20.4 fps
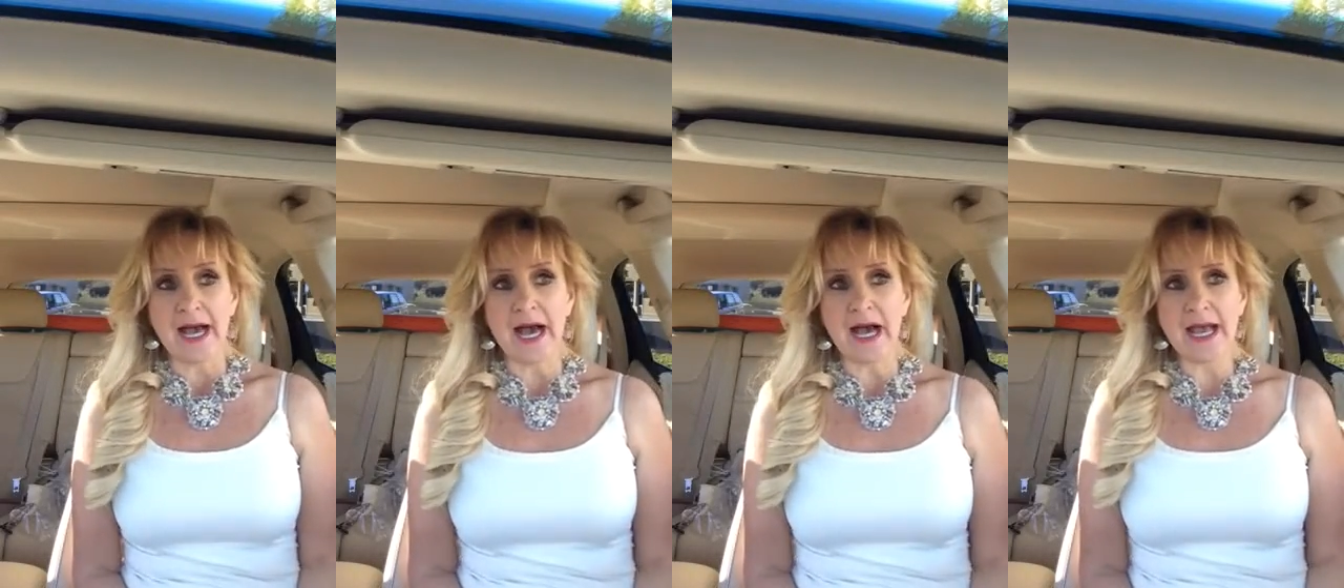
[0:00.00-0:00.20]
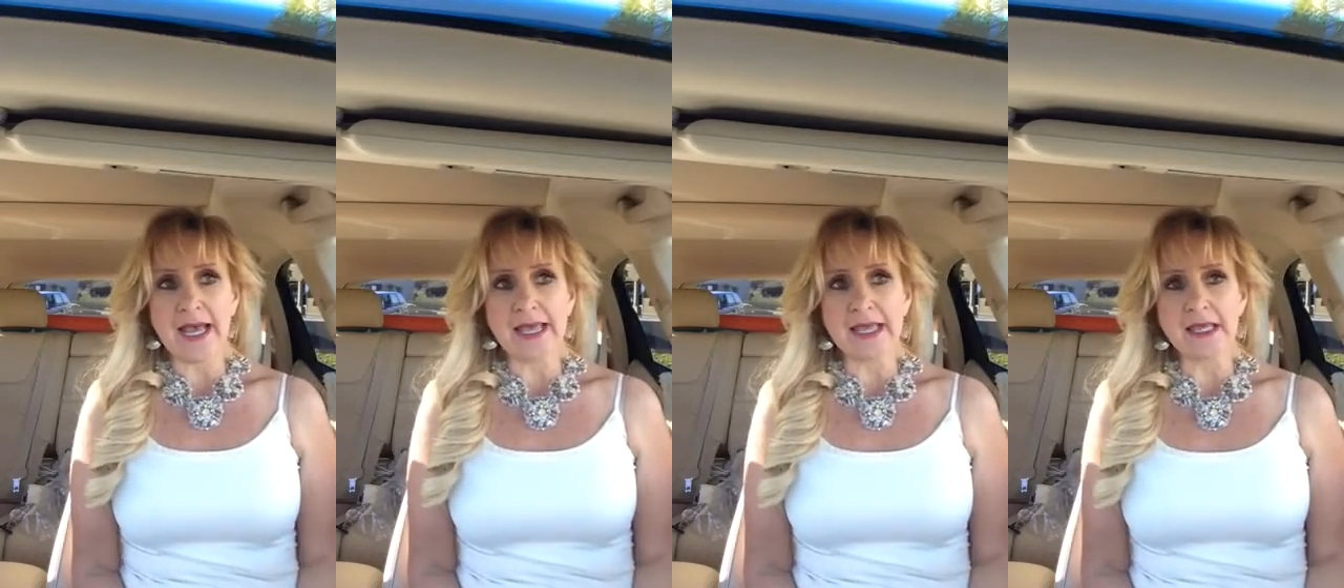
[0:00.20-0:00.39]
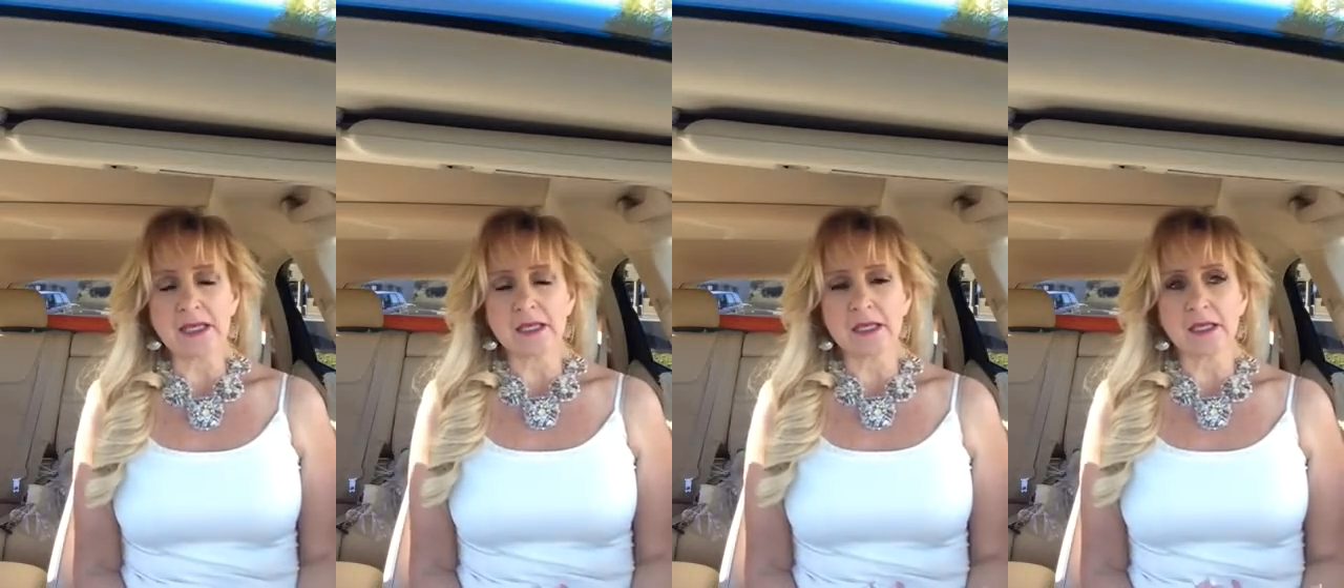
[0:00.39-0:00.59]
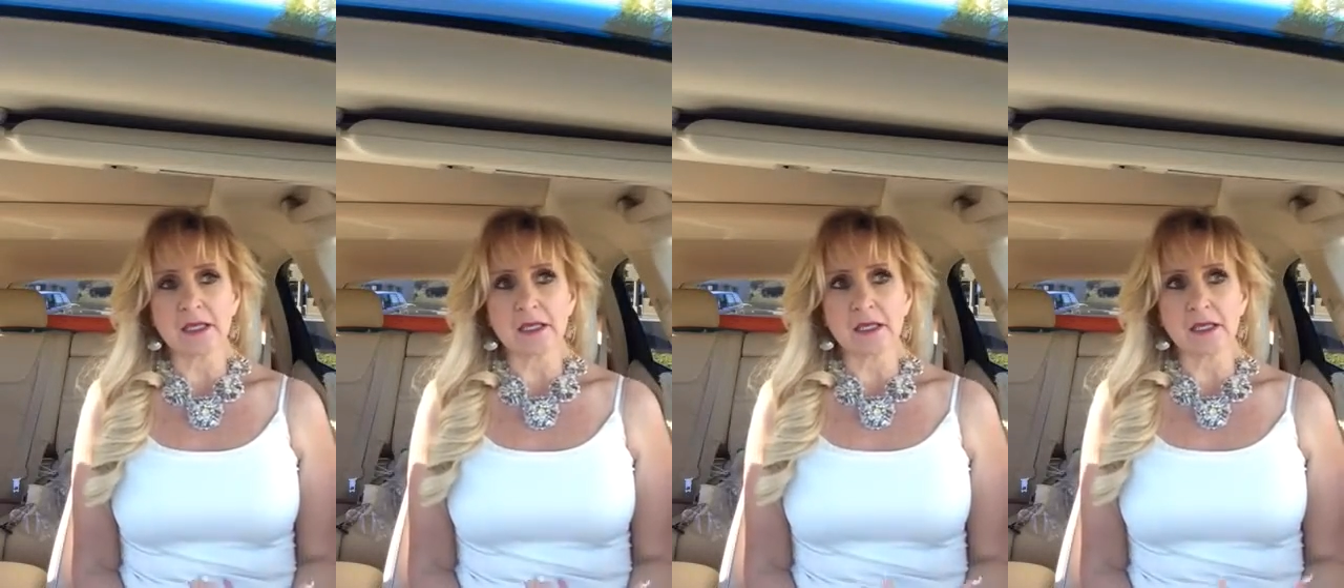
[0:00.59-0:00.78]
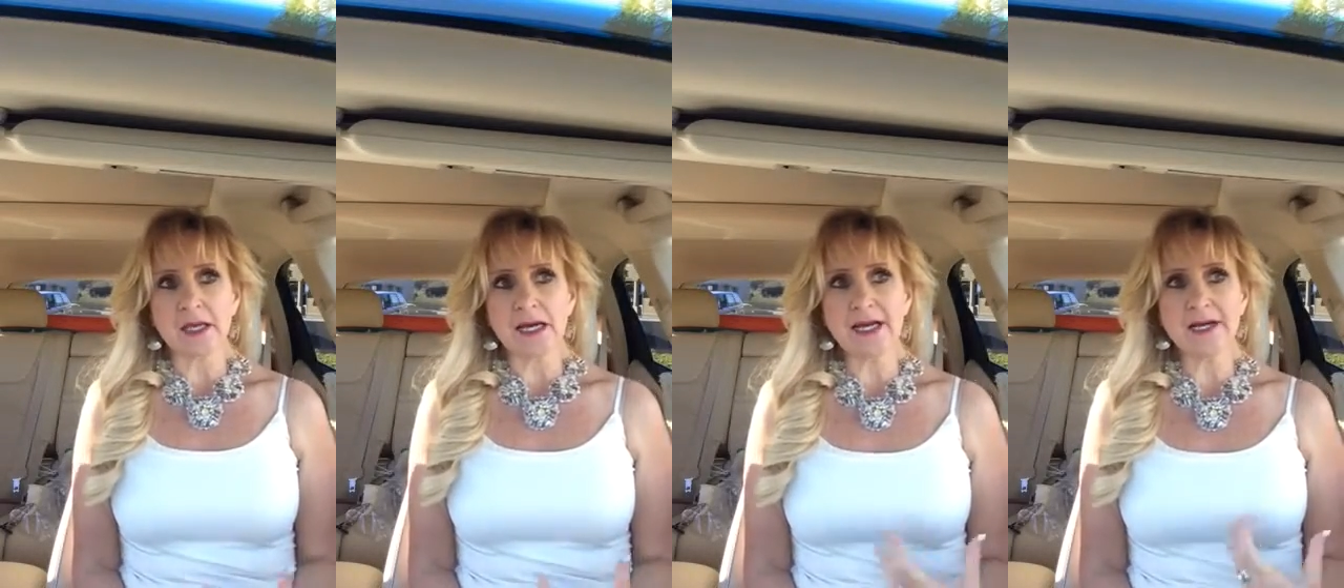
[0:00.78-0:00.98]
I
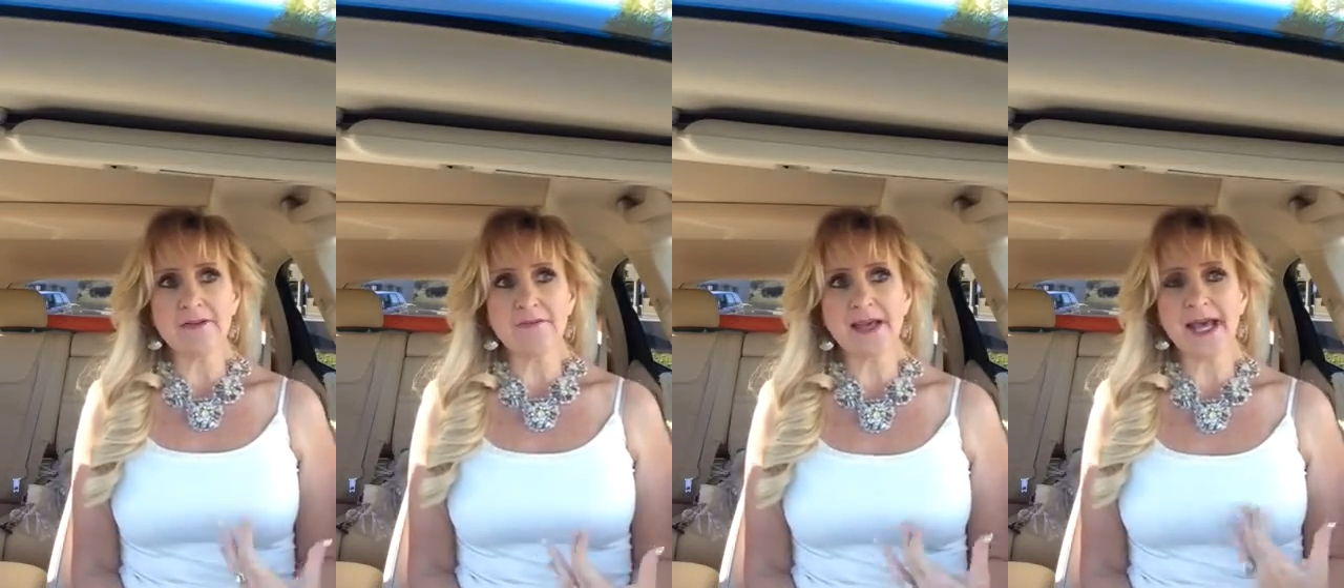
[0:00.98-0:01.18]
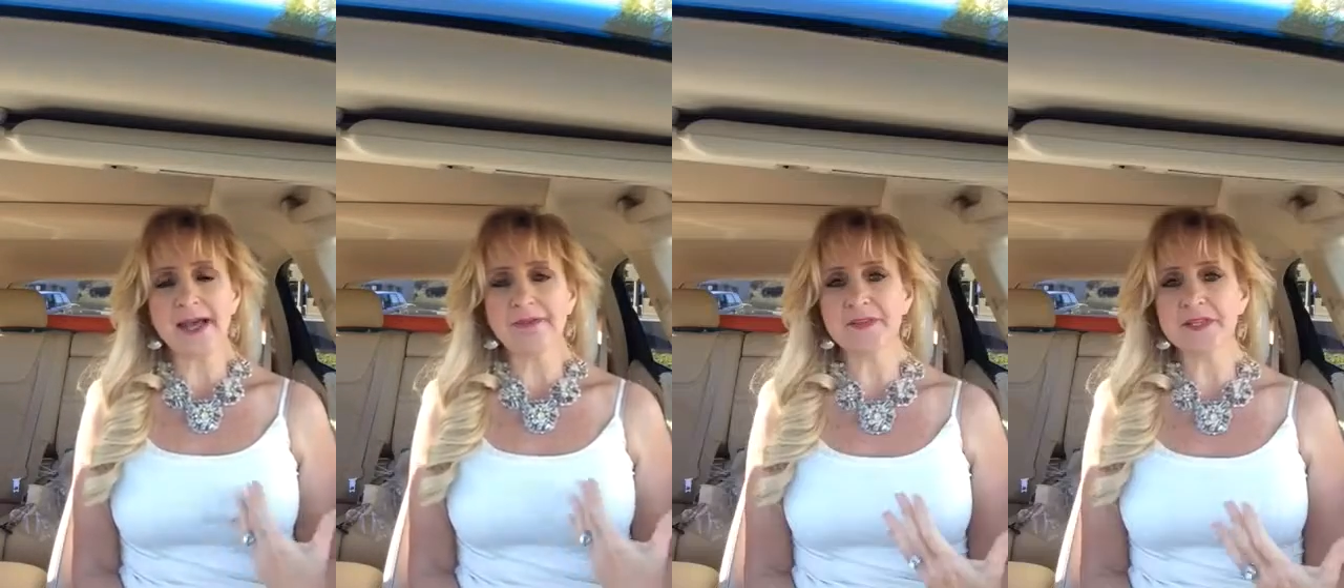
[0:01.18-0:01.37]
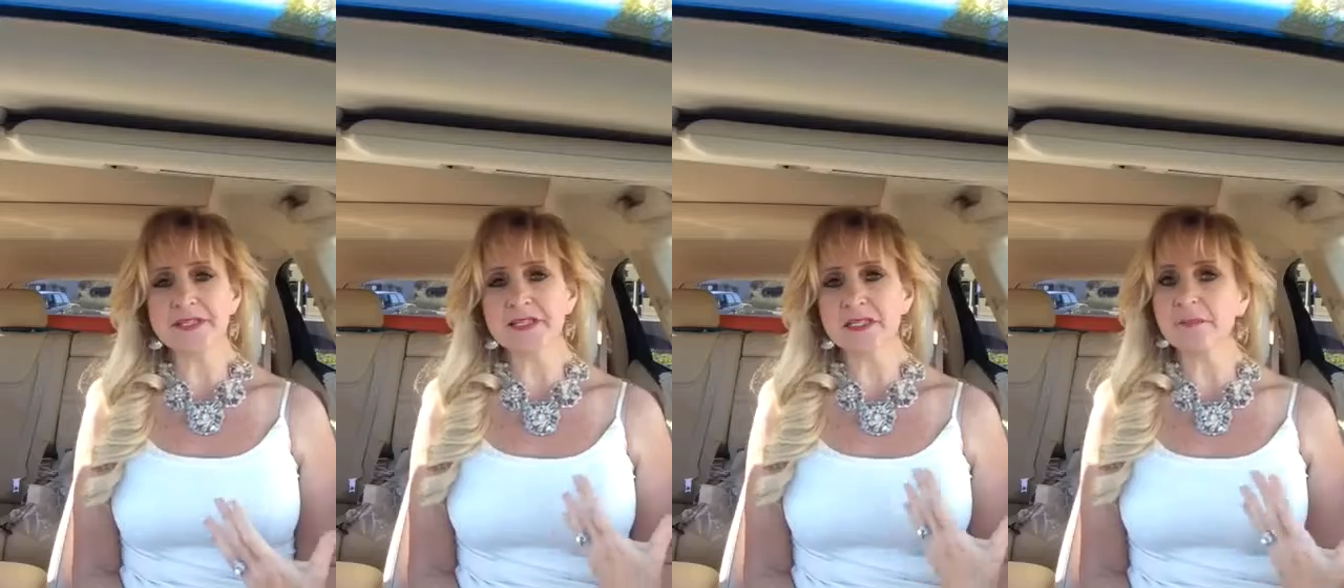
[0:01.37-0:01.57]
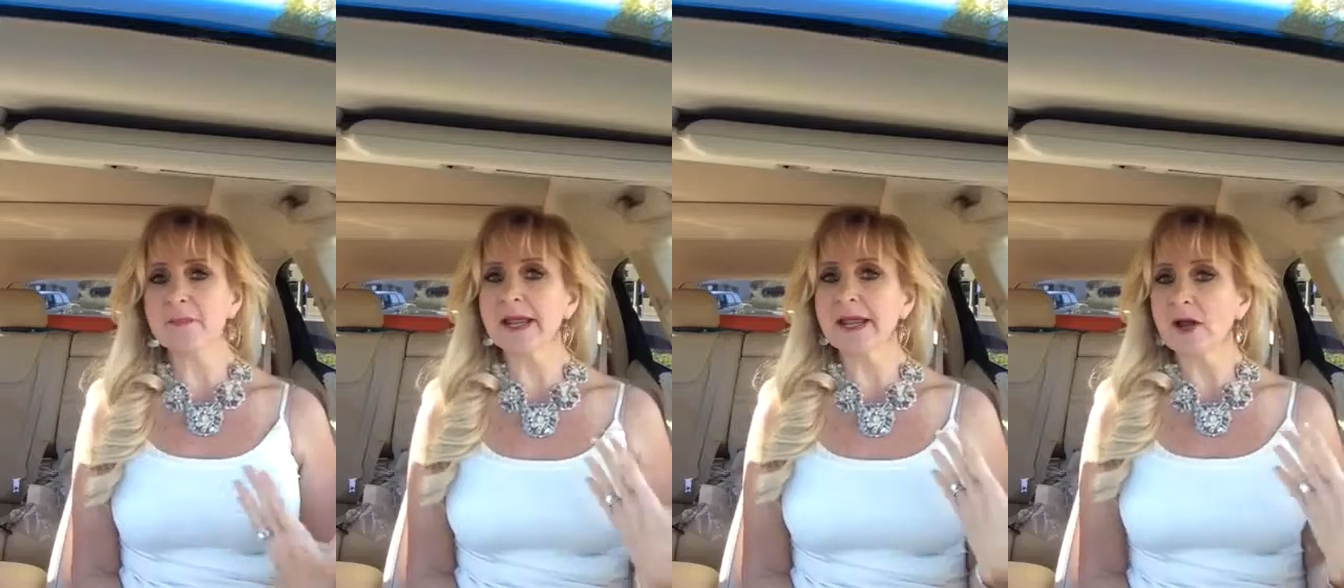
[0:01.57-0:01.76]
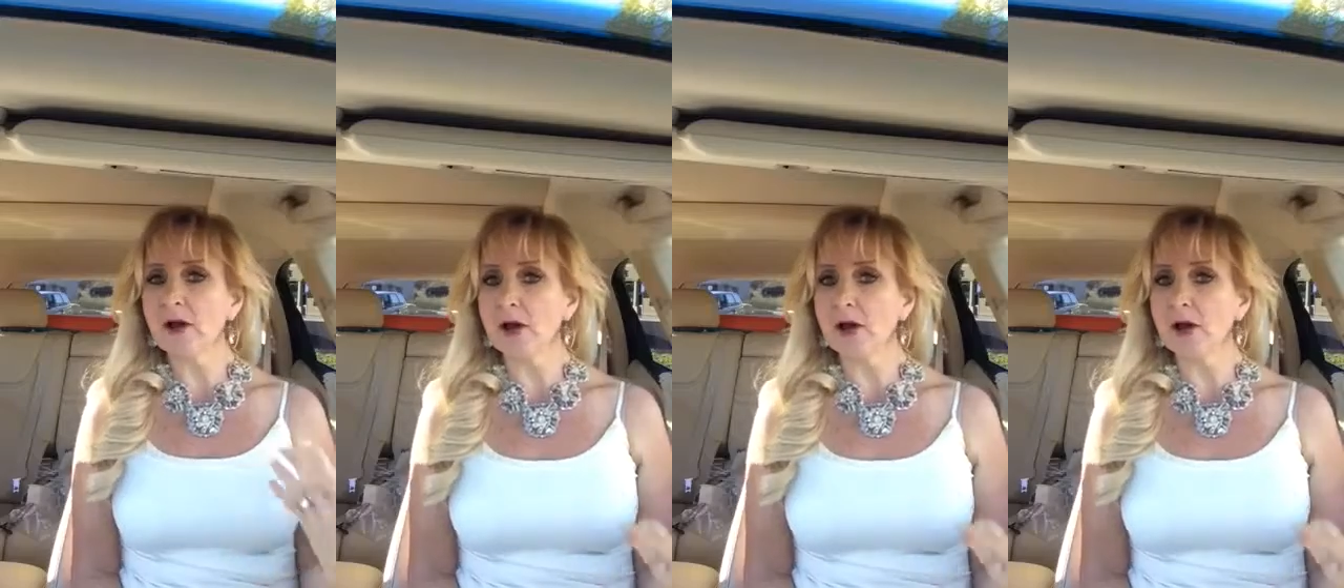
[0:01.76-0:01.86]
kind of had this in my